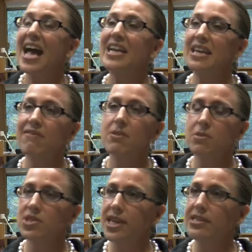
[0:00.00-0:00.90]
and give
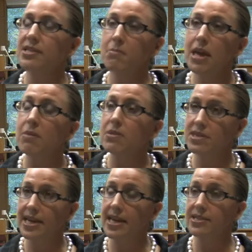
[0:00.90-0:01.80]
them a chance to make
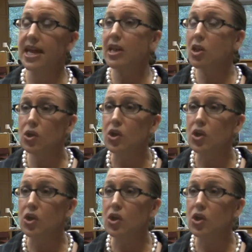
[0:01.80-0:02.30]
mistakes and